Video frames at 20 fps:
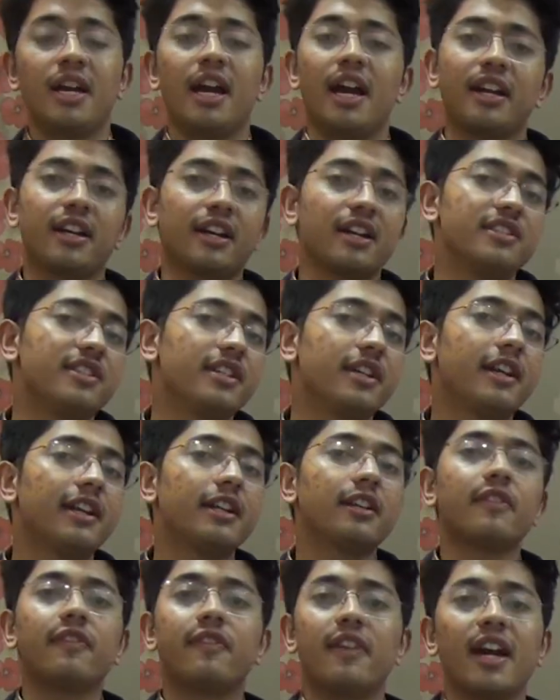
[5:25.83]
And
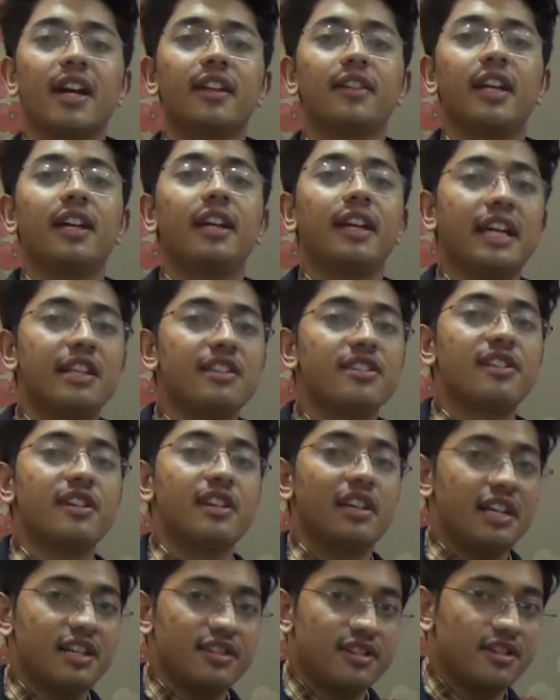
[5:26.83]
considering the fact that
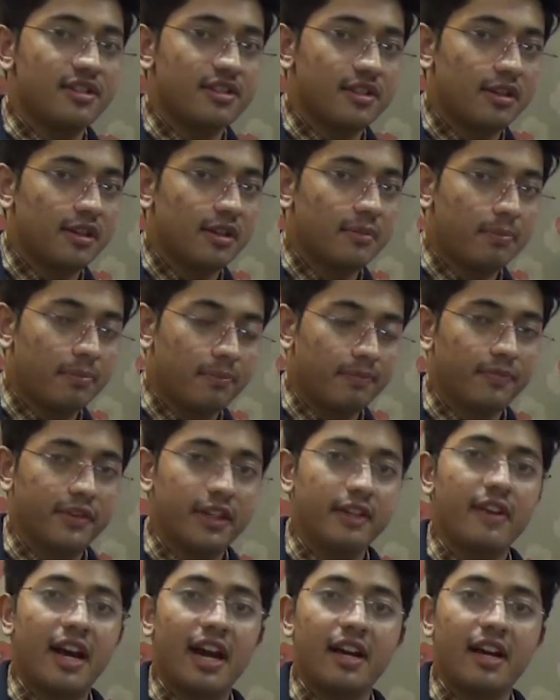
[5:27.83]
they've